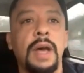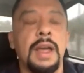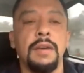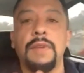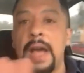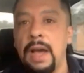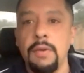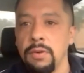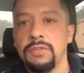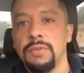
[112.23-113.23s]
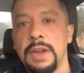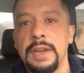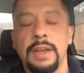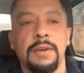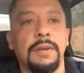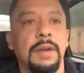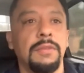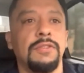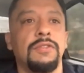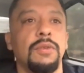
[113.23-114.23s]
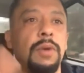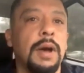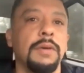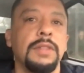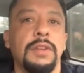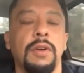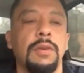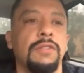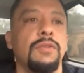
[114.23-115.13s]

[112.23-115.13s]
hours right now. I was 2 hours, you know, it's 2